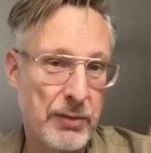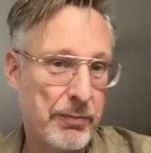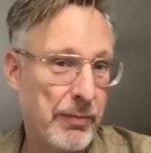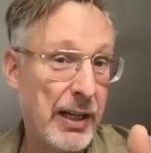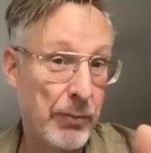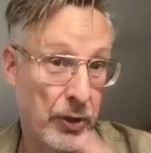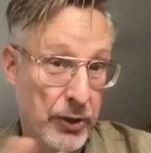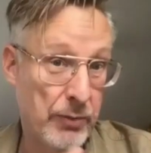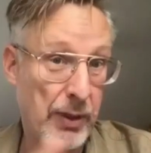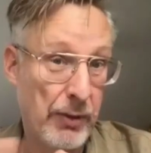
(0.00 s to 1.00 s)
many books
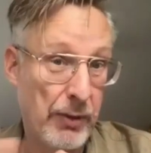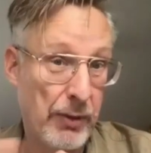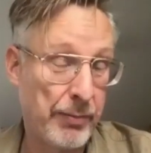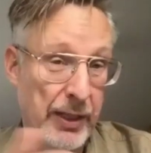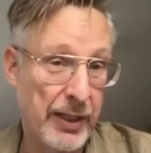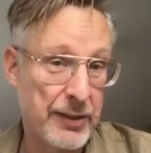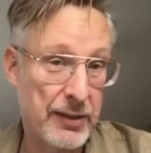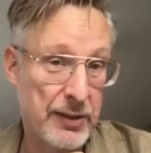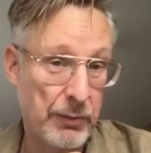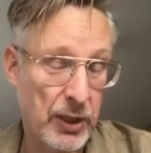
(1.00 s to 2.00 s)
about my next subject.